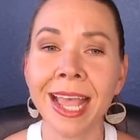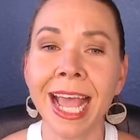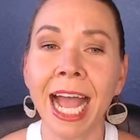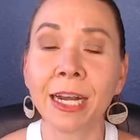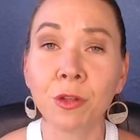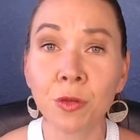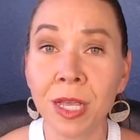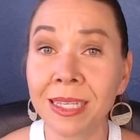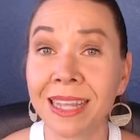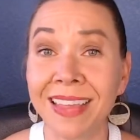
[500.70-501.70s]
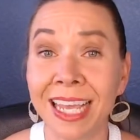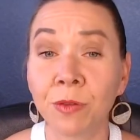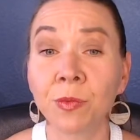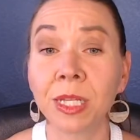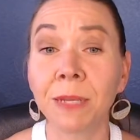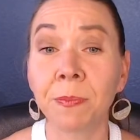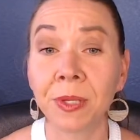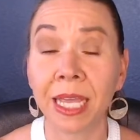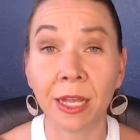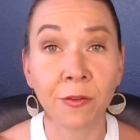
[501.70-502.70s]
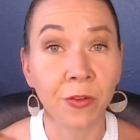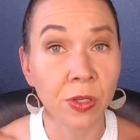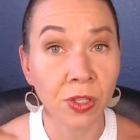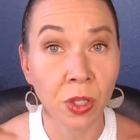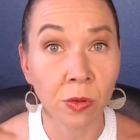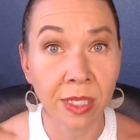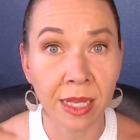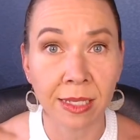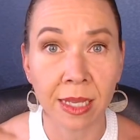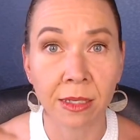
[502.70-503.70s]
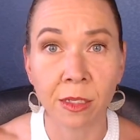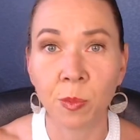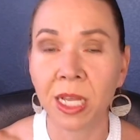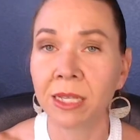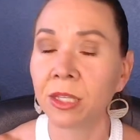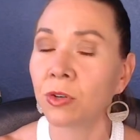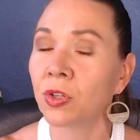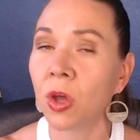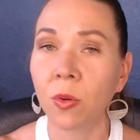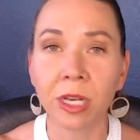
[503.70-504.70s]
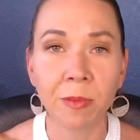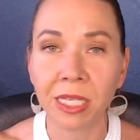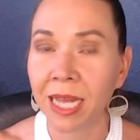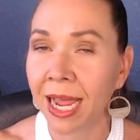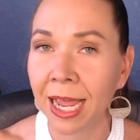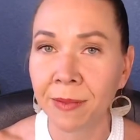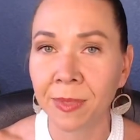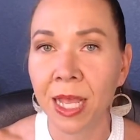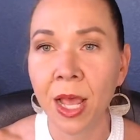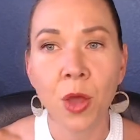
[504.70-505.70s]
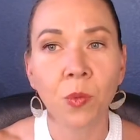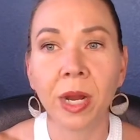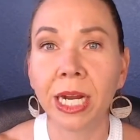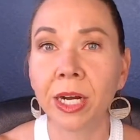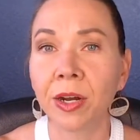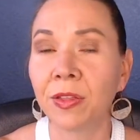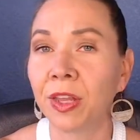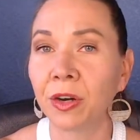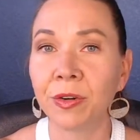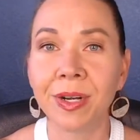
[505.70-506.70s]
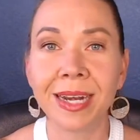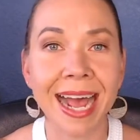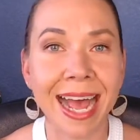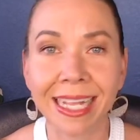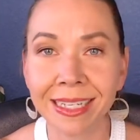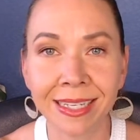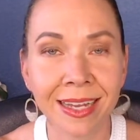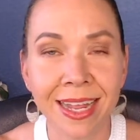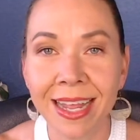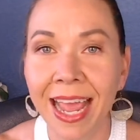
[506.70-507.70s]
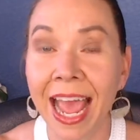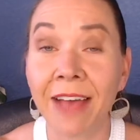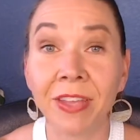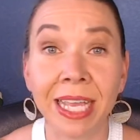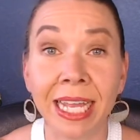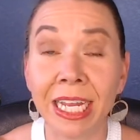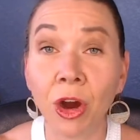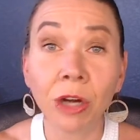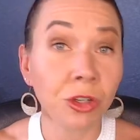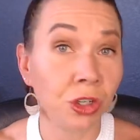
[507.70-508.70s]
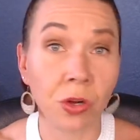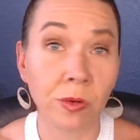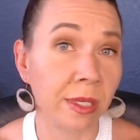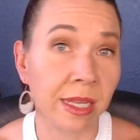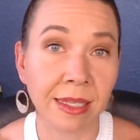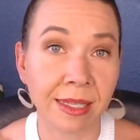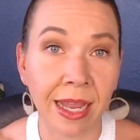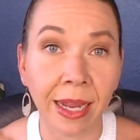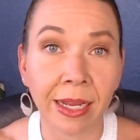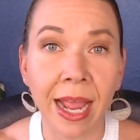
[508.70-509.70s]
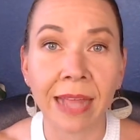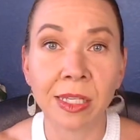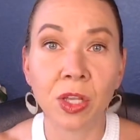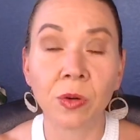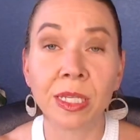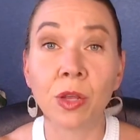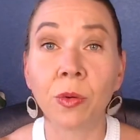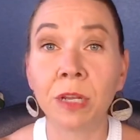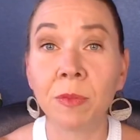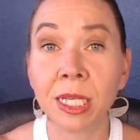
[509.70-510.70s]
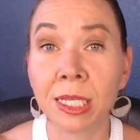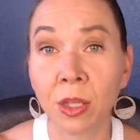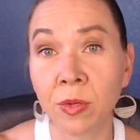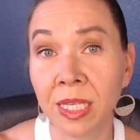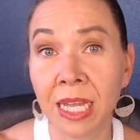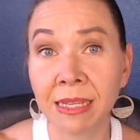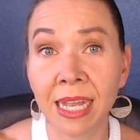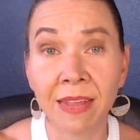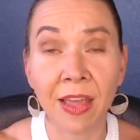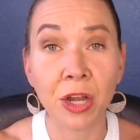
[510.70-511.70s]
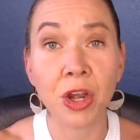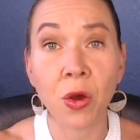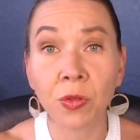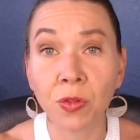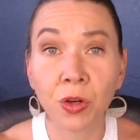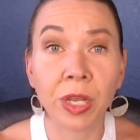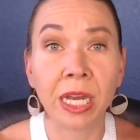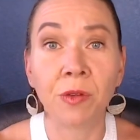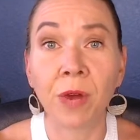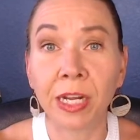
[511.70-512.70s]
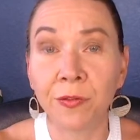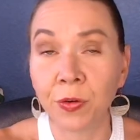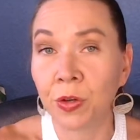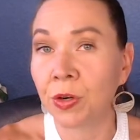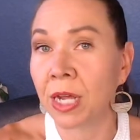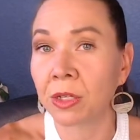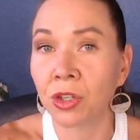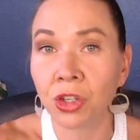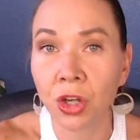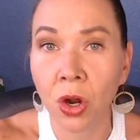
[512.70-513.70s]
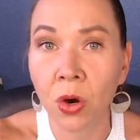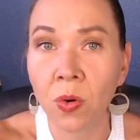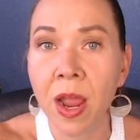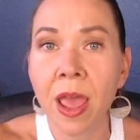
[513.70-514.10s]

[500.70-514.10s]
Another thing is that they can really plan for slow seasons, because there's going to be times where they're not having any art shows, let's say. And so it's going to be a slow season, and they know that they're getting ready for their next show,